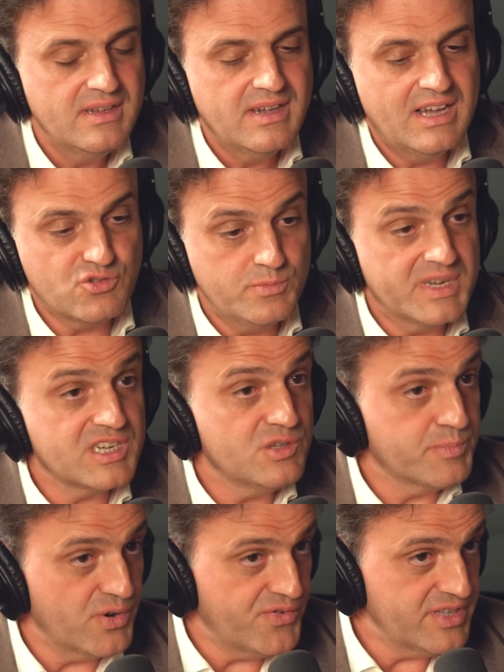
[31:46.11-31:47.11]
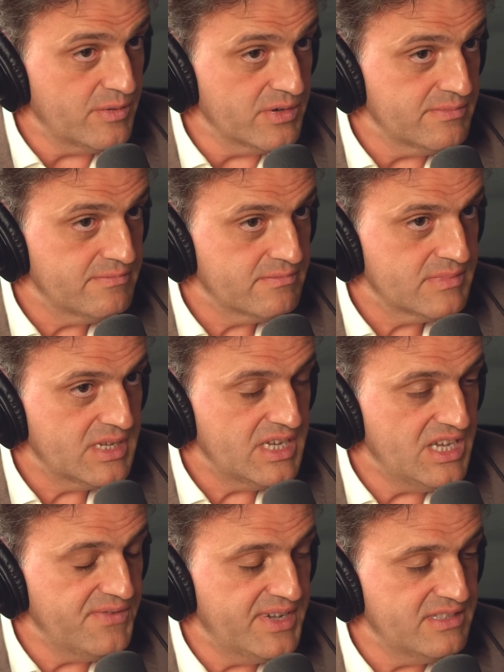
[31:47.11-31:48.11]
and to make it profitable.
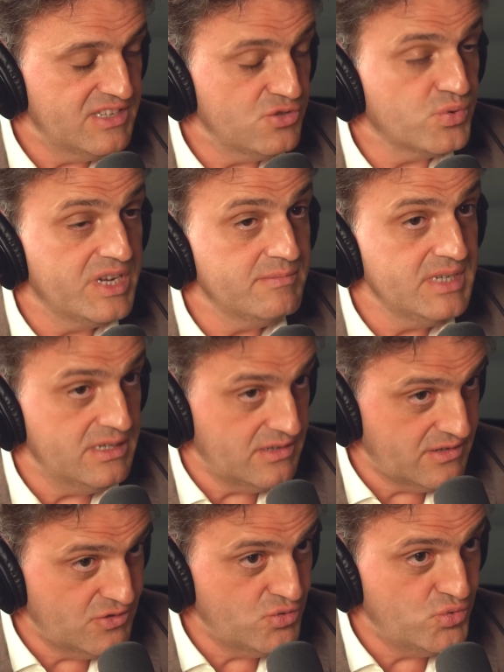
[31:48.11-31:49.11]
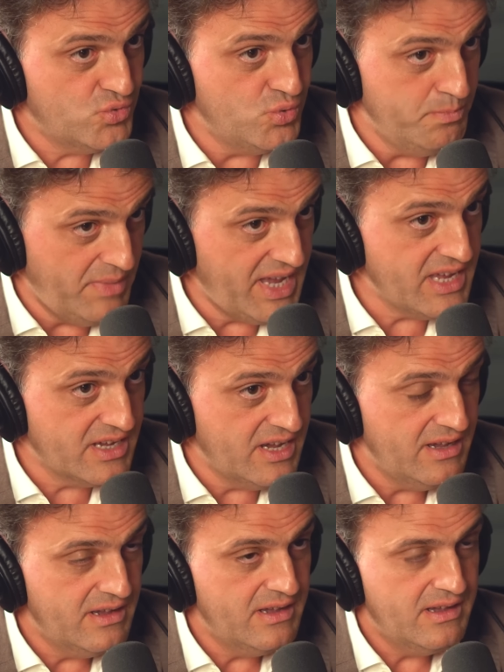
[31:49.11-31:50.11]
Even the dream is to make
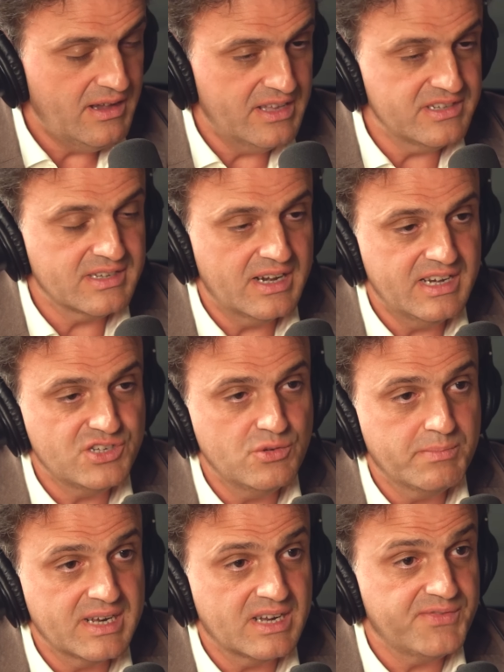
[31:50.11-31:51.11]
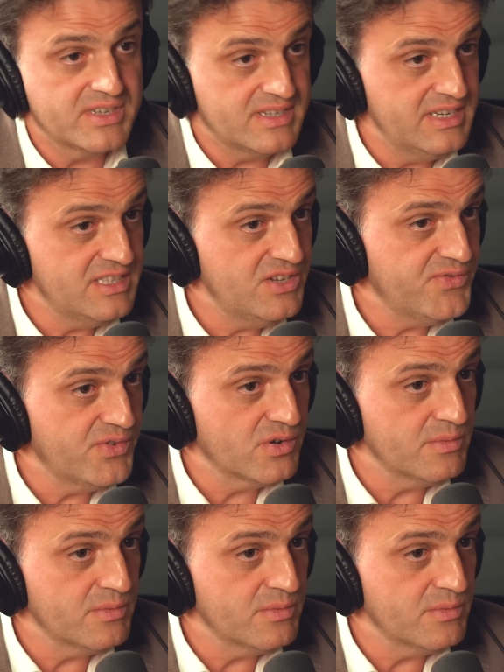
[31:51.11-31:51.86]
a desalination plant a facility for